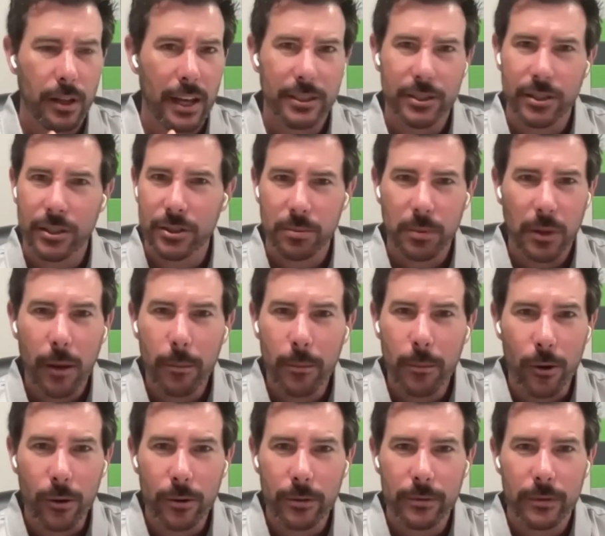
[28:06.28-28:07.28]
licensed
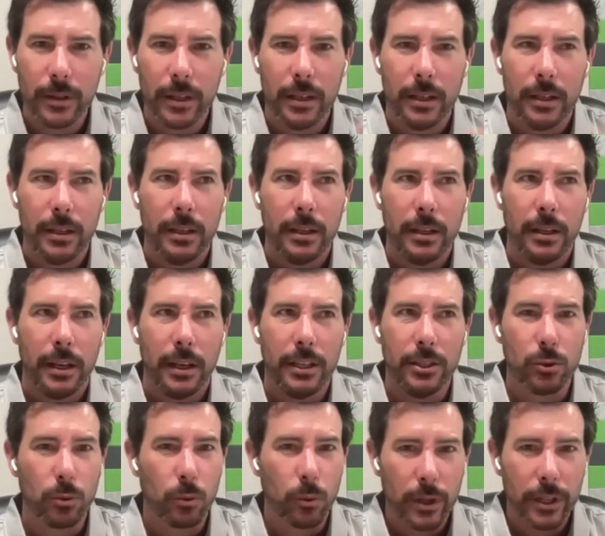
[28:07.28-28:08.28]
plumber,
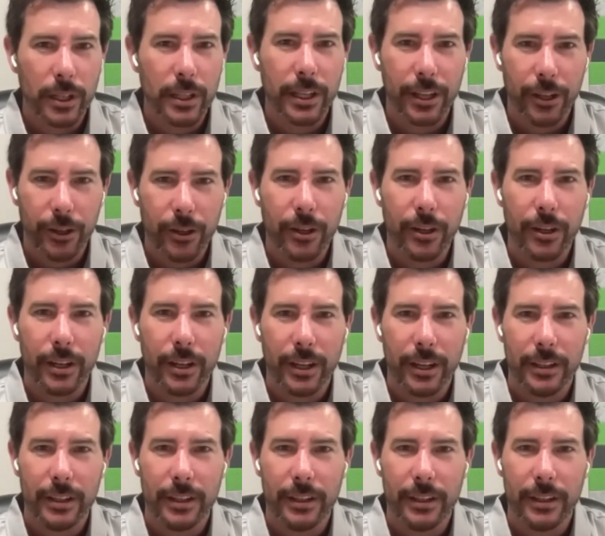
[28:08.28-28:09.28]
he's really good
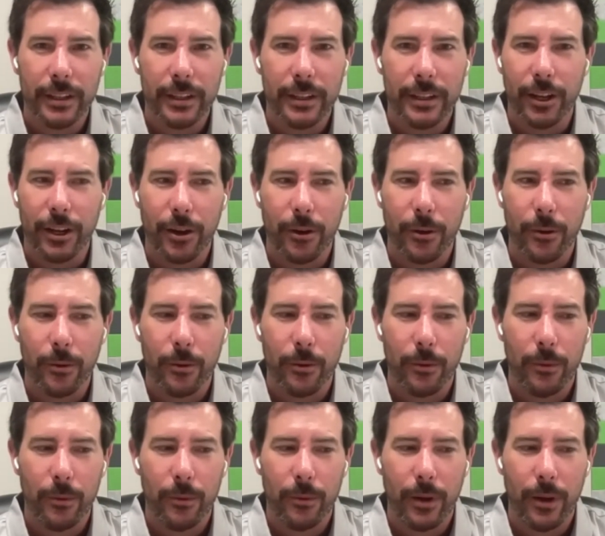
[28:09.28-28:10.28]
at, you
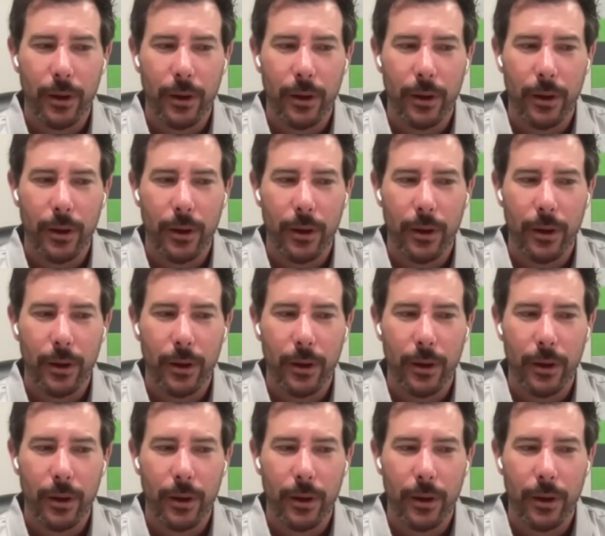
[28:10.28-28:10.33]
know,